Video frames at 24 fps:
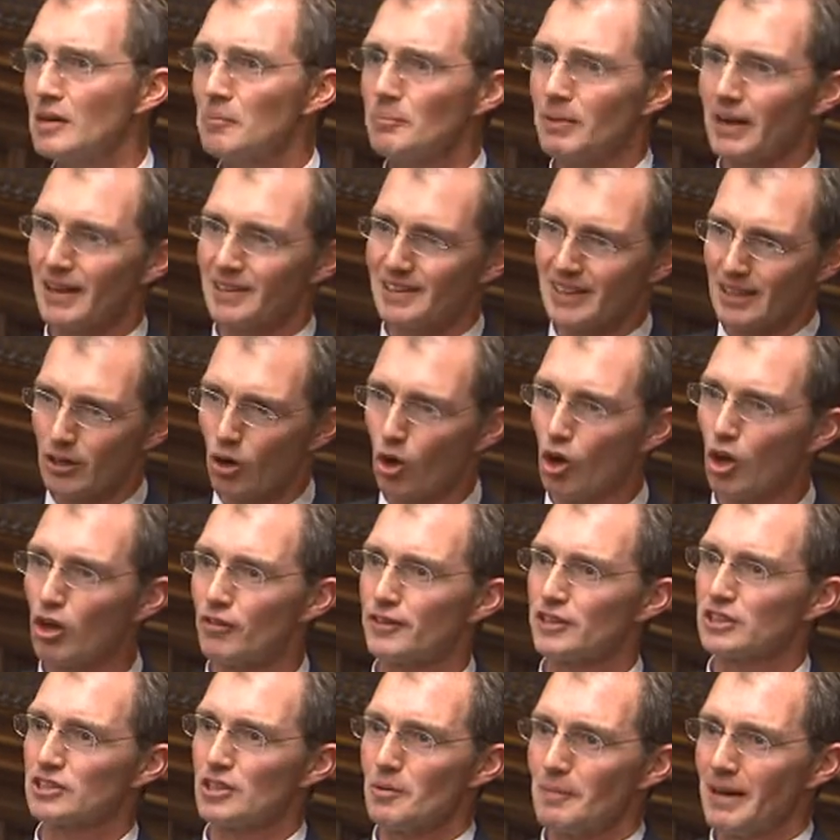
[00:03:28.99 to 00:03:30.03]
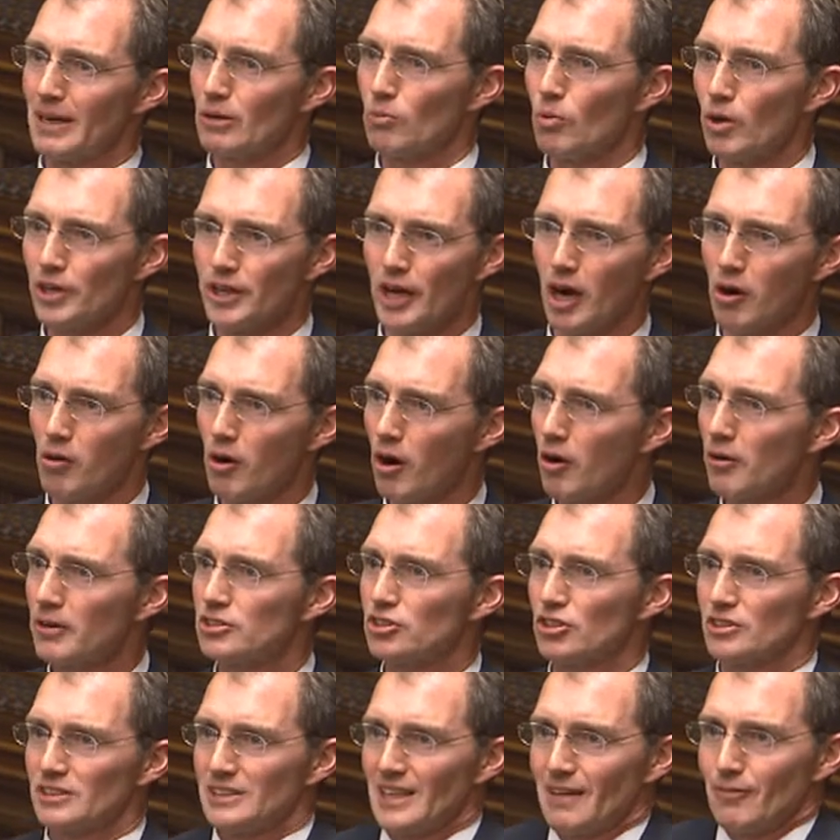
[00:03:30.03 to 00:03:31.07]
But I think all of us, no matter what our
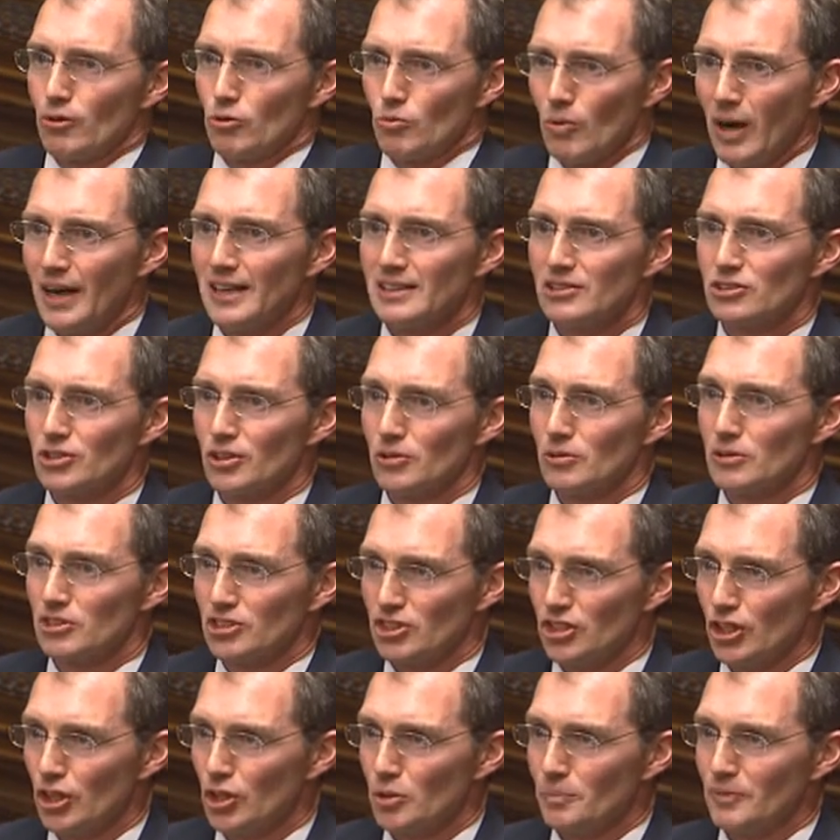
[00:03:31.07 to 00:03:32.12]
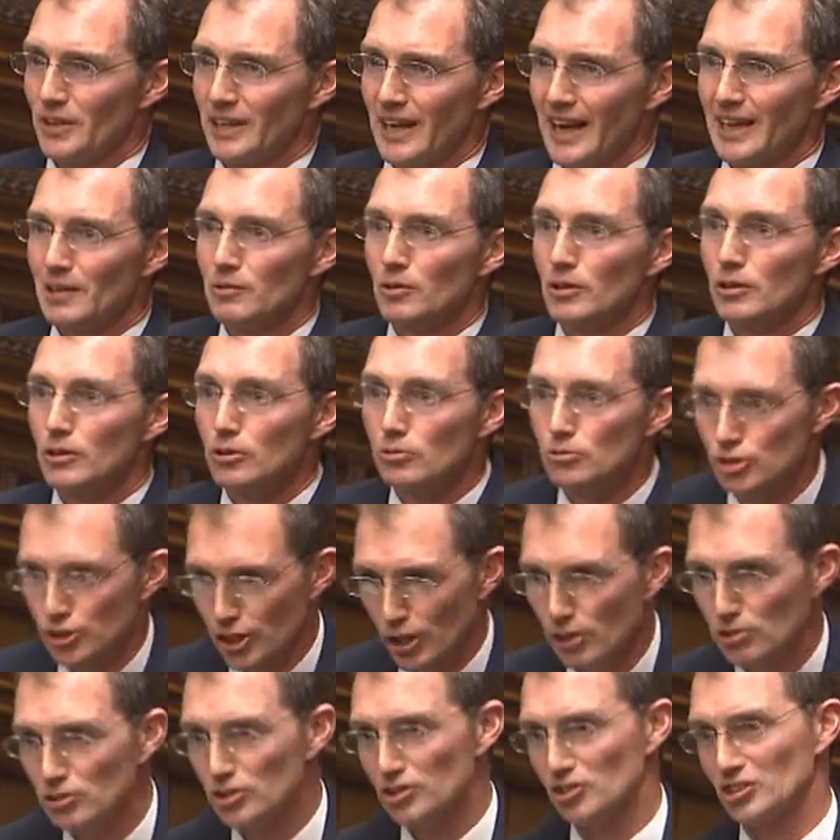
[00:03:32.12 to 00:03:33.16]
origins, have a right to assume that anyone who
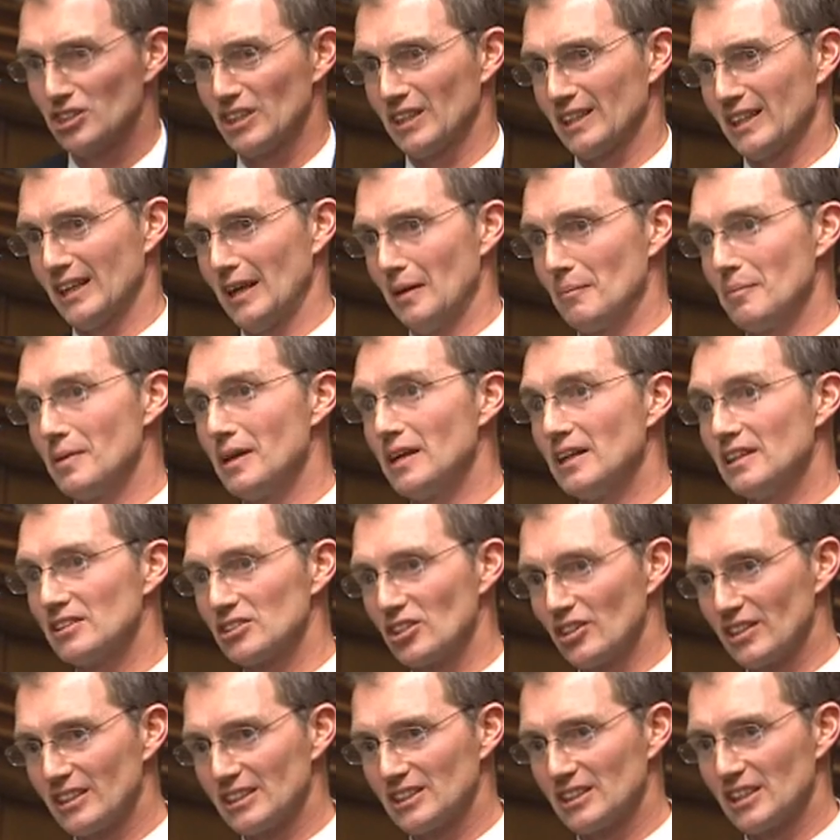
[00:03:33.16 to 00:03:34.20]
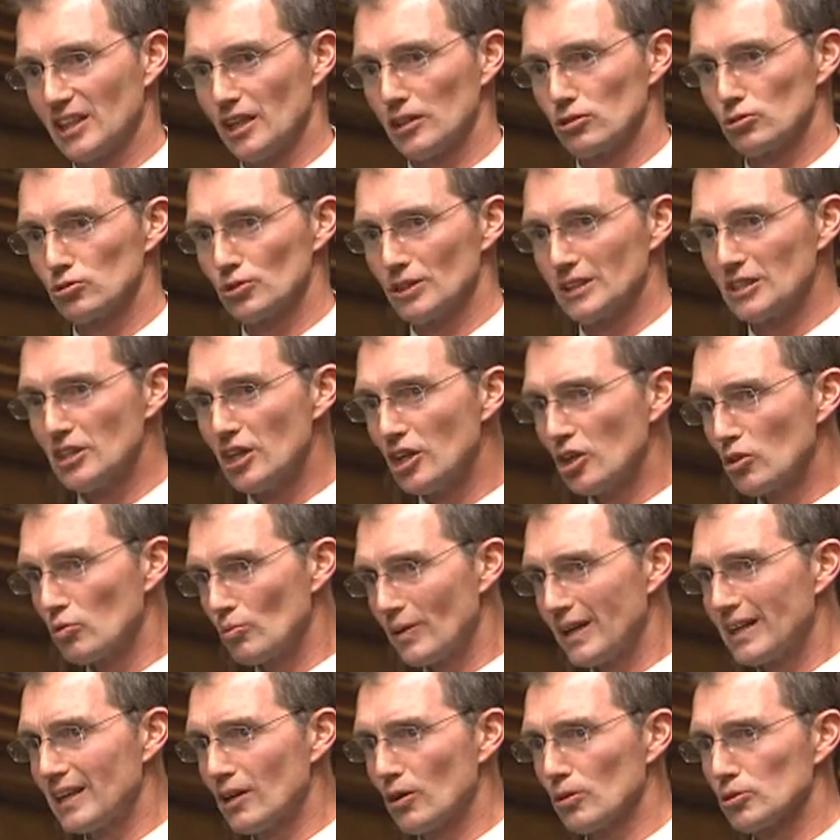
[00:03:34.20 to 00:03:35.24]
chooses to come to this country
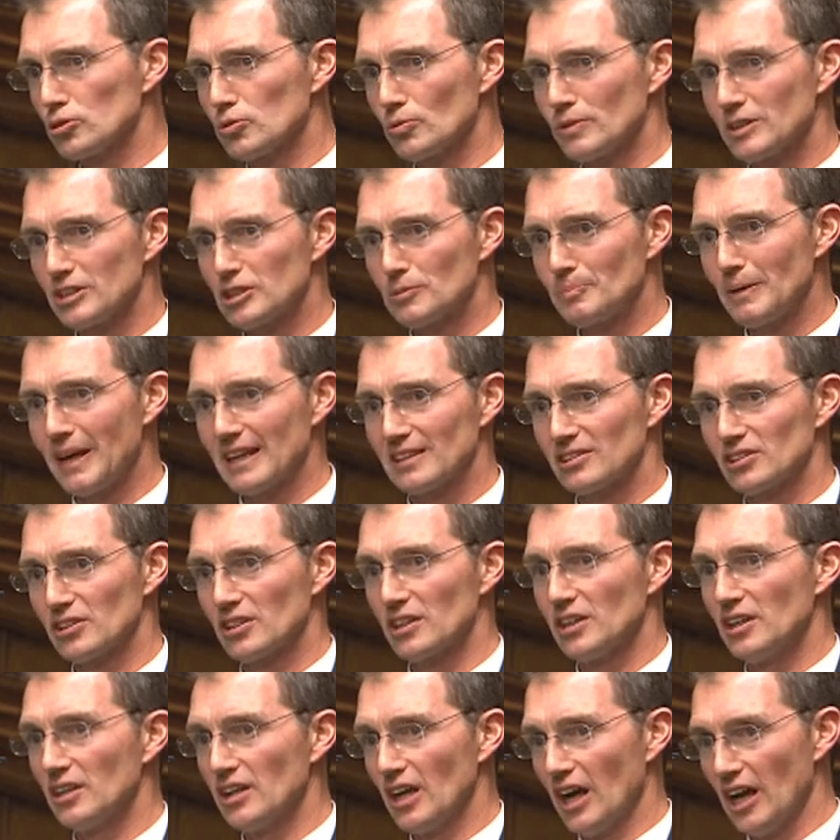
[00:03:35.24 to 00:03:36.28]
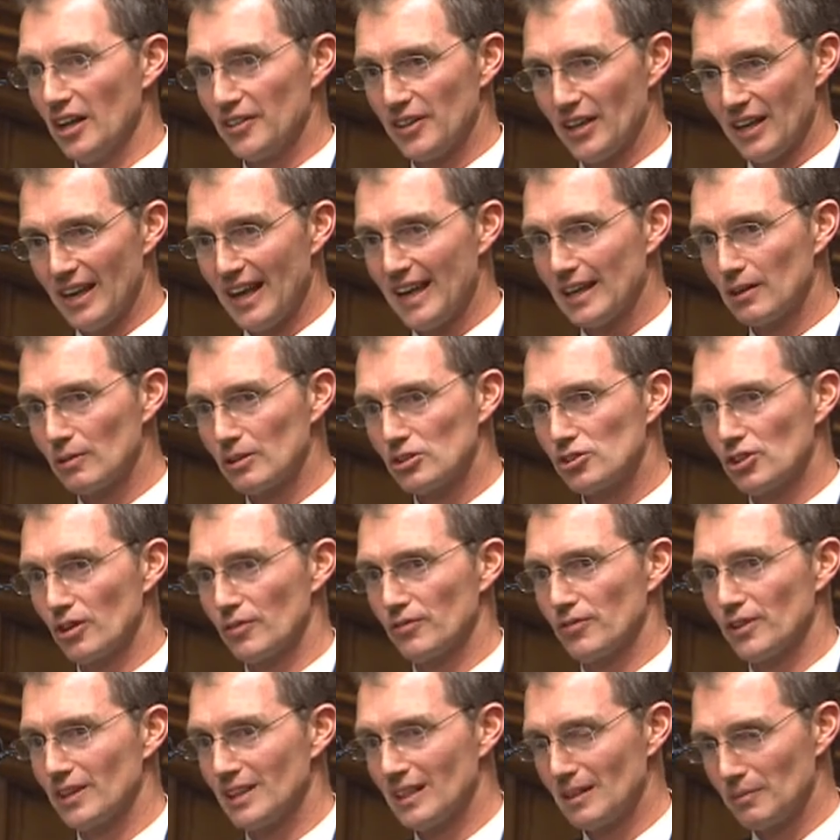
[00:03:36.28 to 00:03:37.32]
really ought to respect the language
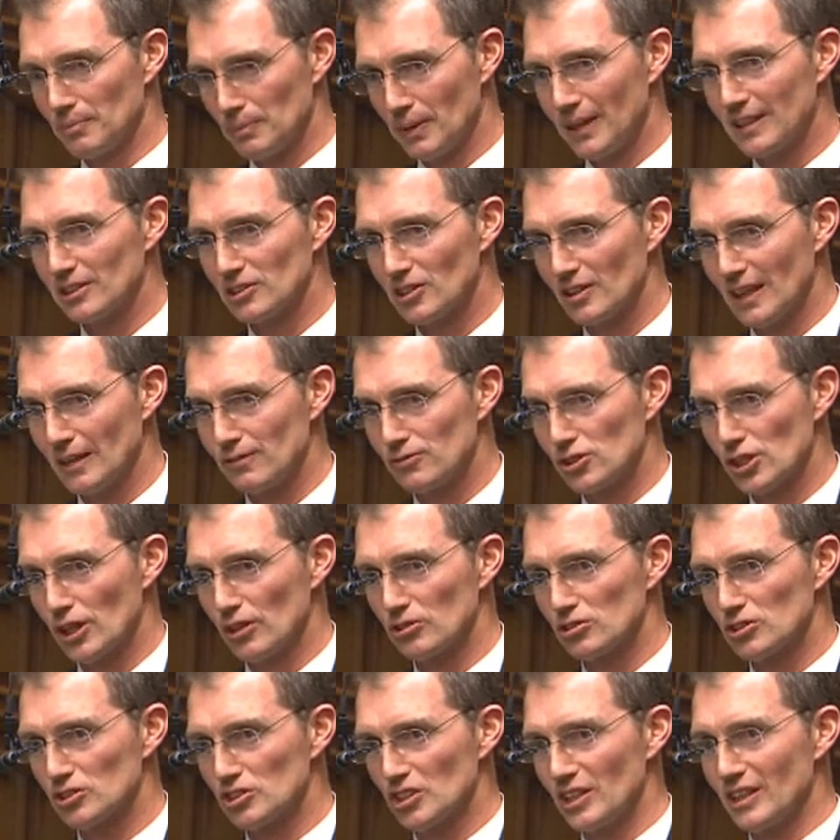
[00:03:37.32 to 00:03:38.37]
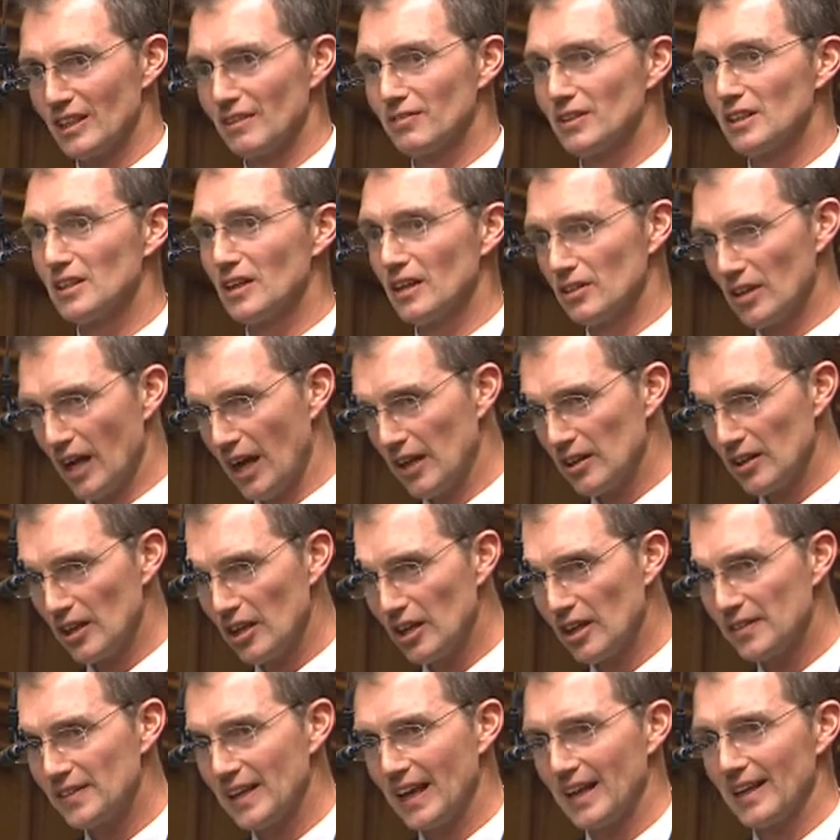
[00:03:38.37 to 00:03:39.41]
of the place that they've chosen to live in, and
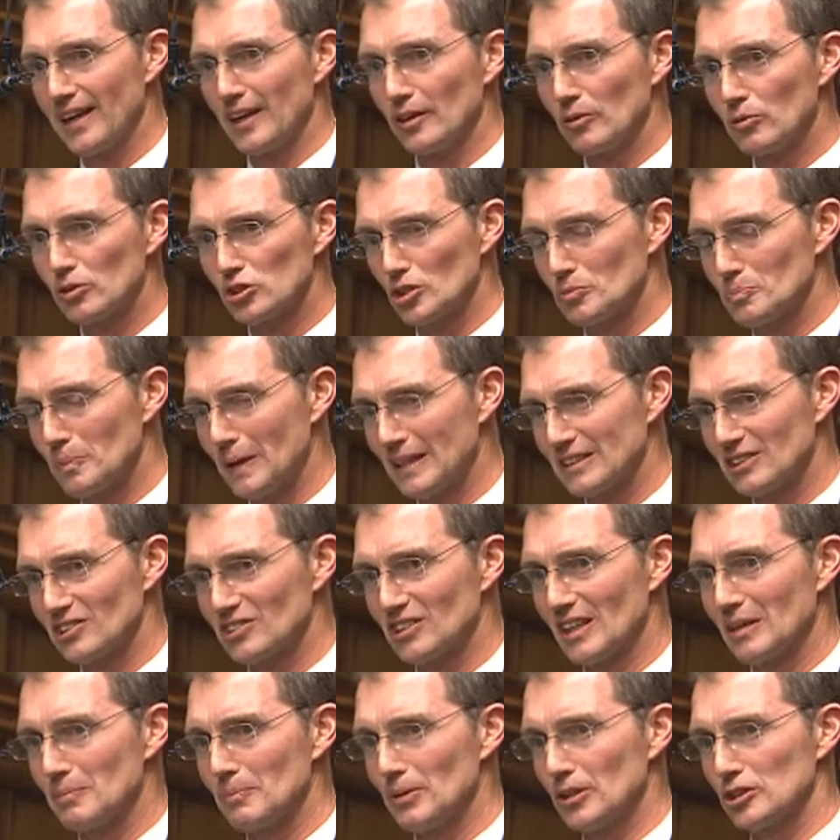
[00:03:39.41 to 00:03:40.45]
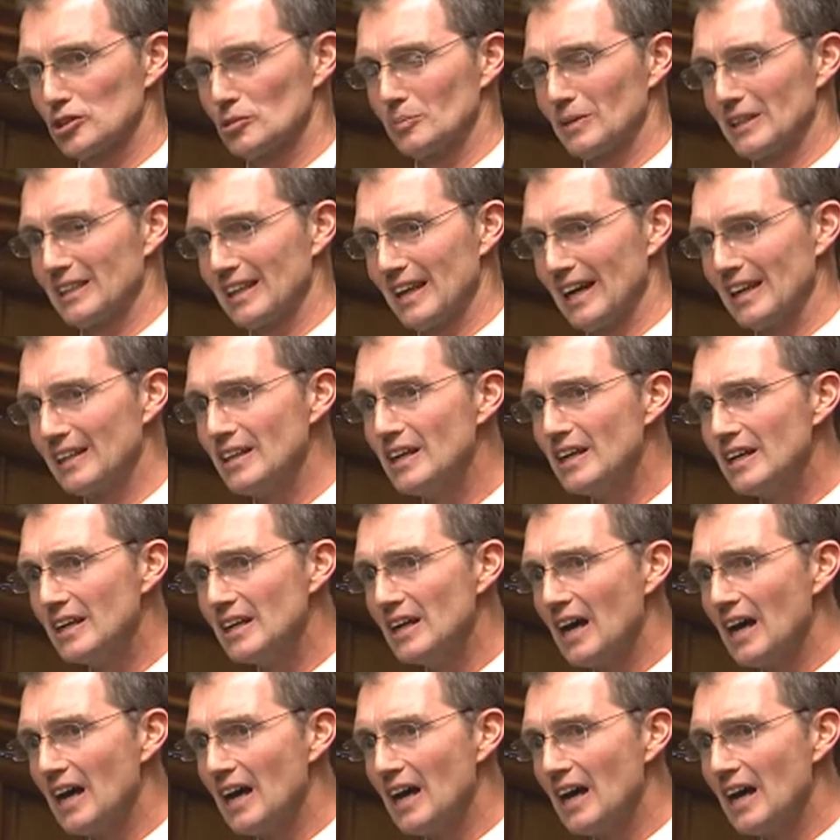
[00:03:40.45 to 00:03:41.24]
learn that language as best as they possibly can,